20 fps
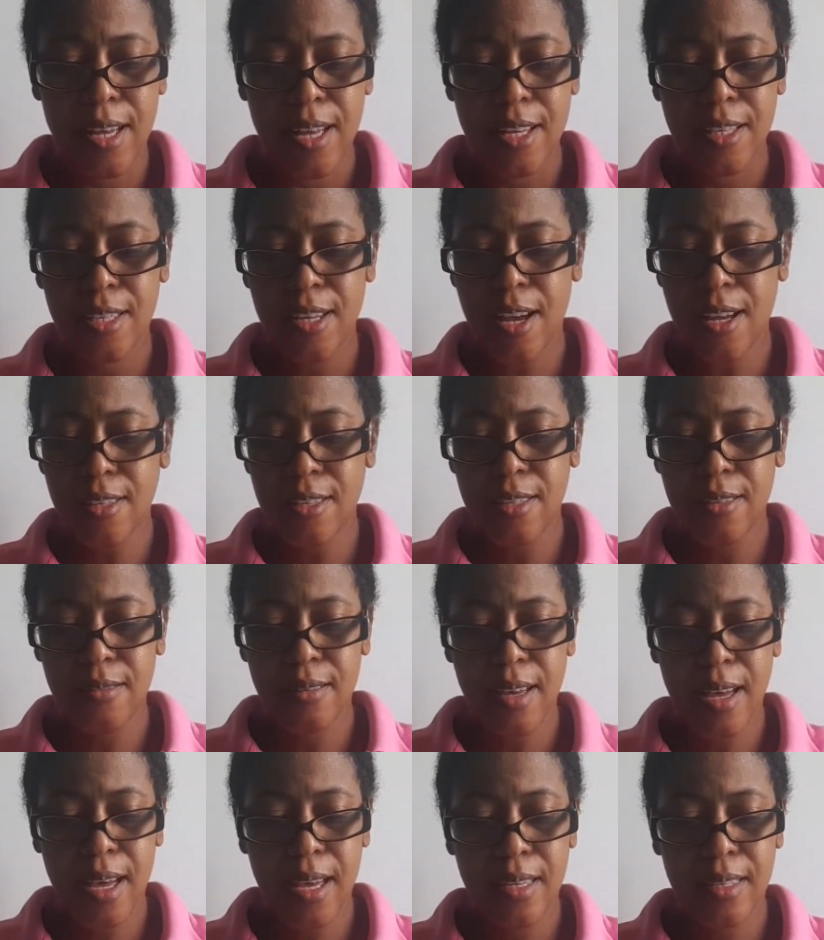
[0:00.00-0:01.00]
talk to you
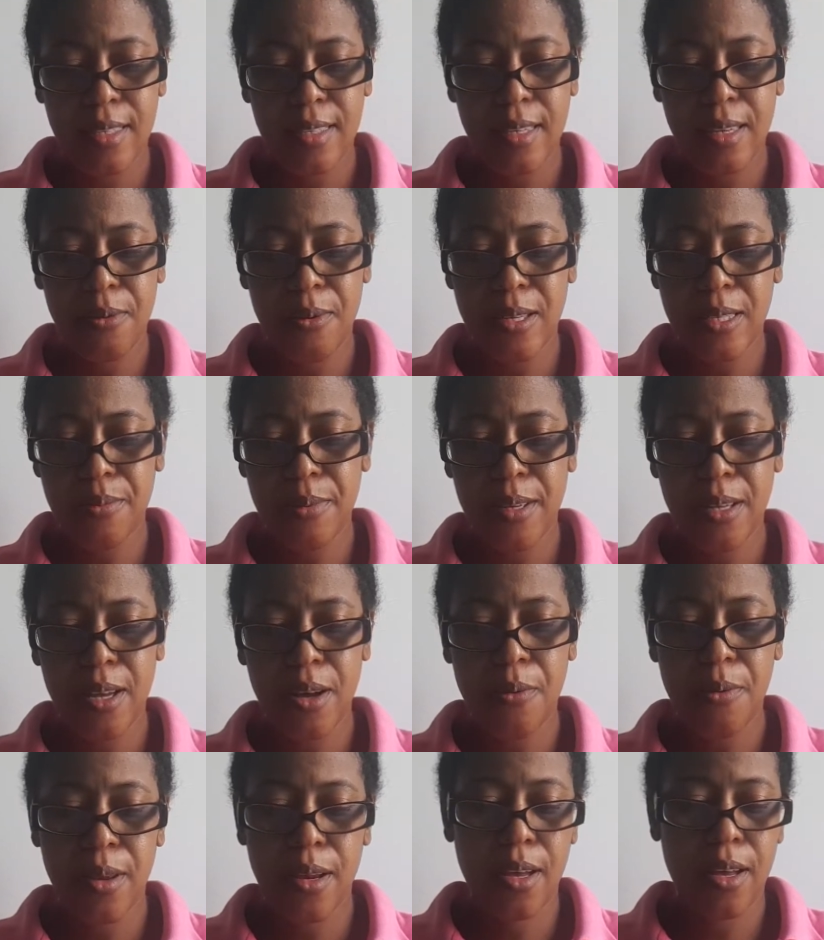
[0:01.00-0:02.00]
guys, see what's been
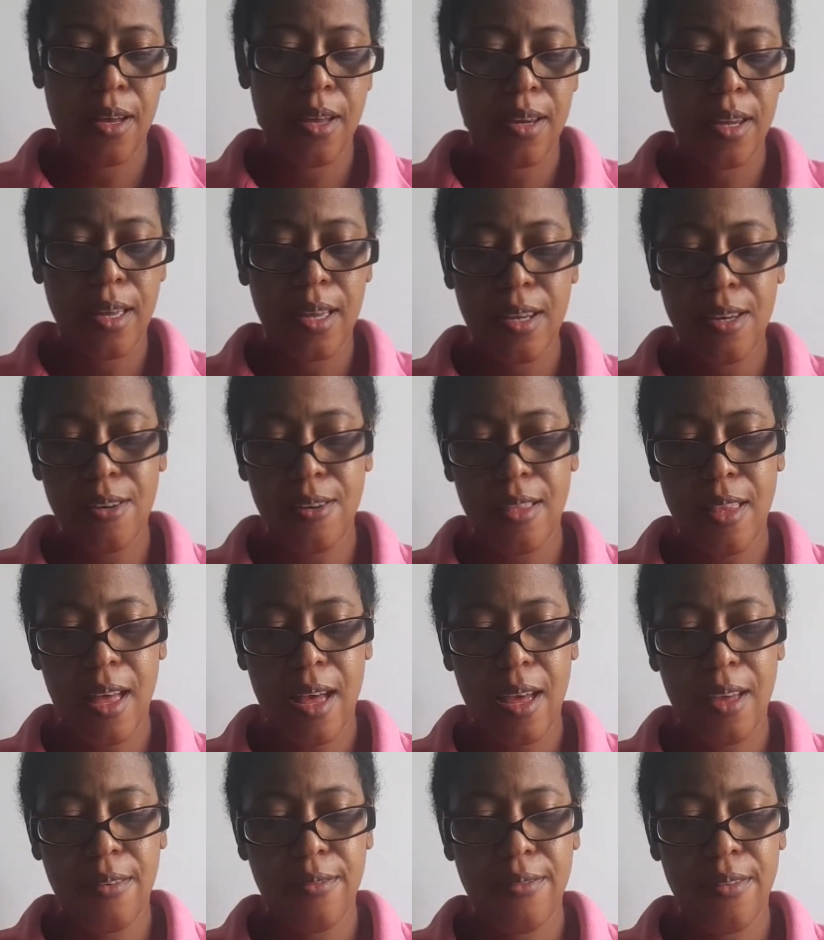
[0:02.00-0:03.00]
going on in your
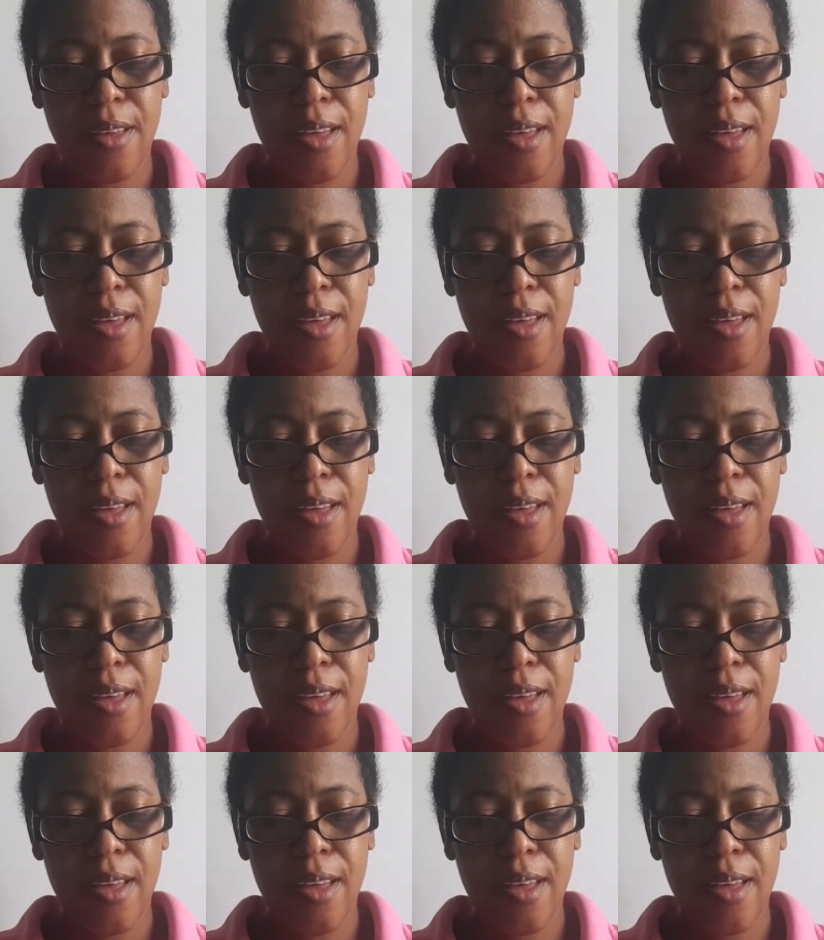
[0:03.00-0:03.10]
life,